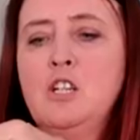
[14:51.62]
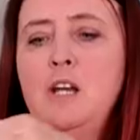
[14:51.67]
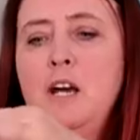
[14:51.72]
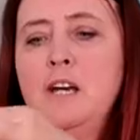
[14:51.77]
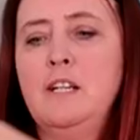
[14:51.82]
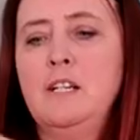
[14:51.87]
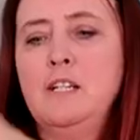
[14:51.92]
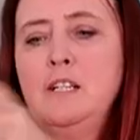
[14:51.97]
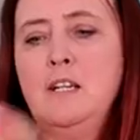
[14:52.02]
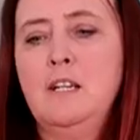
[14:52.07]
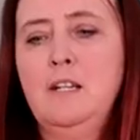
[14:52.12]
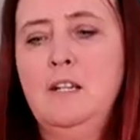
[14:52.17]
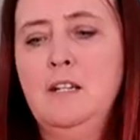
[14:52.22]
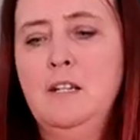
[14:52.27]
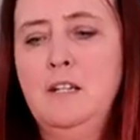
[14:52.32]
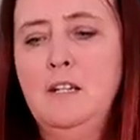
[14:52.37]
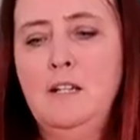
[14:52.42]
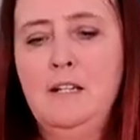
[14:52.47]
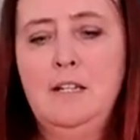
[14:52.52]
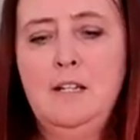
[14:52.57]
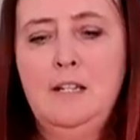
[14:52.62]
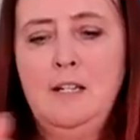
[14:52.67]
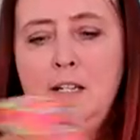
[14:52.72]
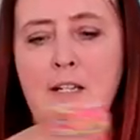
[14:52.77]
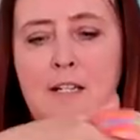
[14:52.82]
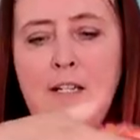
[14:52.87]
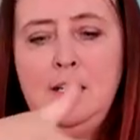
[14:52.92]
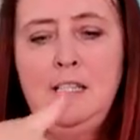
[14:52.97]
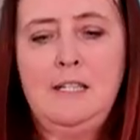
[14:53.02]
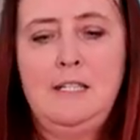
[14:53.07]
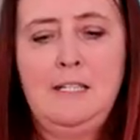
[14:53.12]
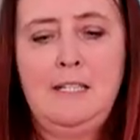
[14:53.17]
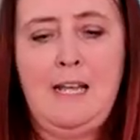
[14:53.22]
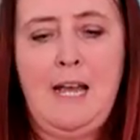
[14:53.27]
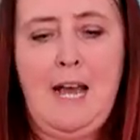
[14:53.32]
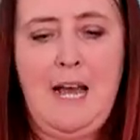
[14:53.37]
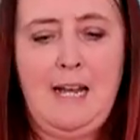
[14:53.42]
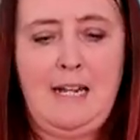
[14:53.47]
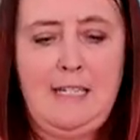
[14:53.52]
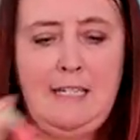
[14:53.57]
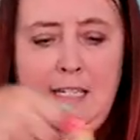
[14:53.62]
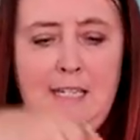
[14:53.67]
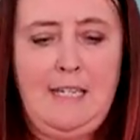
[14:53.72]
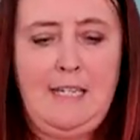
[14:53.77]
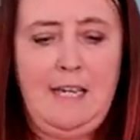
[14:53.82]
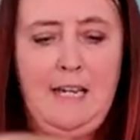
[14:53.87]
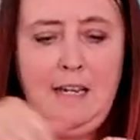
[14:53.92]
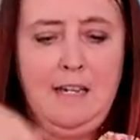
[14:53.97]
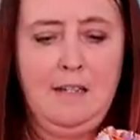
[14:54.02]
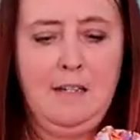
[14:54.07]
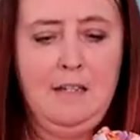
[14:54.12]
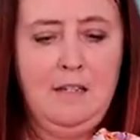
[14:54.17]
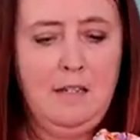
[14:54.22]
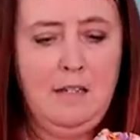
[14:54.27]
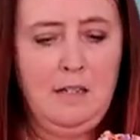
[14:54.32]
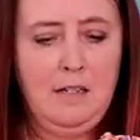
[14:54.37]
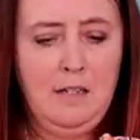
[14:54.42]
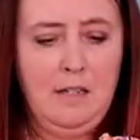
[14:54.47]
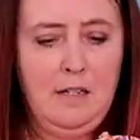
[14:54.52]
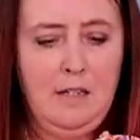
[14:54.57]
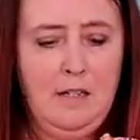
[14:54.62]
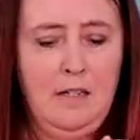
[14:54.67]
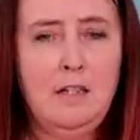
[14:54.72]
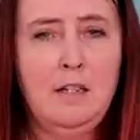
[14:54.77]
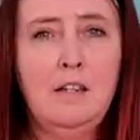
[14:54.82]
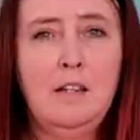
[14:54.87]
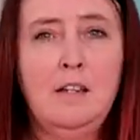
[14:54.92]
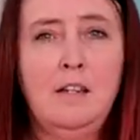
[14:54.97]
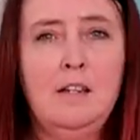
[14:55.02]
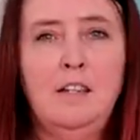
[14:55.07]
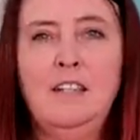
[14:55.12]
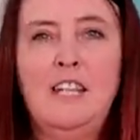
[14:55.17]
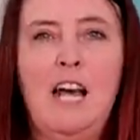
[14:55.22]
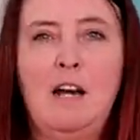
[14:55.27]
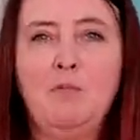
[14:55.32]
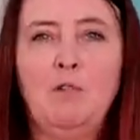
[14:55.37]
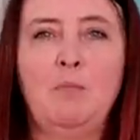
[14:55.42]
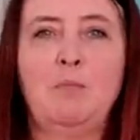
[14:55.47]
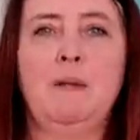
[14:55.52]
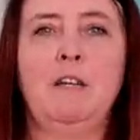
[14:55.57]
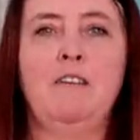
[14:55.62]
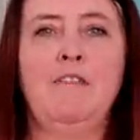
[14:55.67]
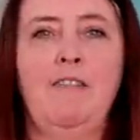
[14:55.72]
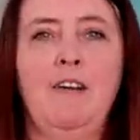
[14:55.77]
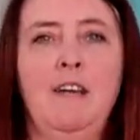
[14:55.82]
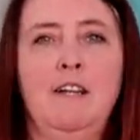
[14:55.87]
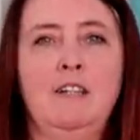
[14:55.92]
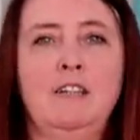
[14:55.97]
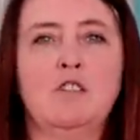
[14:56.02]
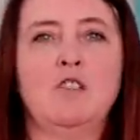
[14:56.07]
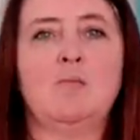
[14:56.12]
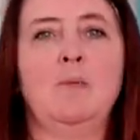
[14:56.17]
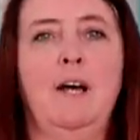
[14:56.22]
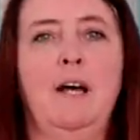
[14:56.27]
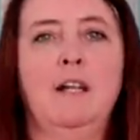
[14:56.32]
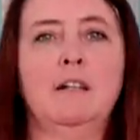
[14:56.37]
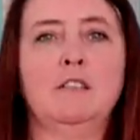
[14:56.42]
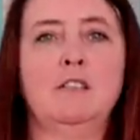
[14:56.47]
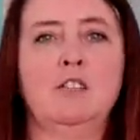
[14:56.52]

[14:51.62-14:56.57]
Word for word: she had it tied here and that would be fine as well.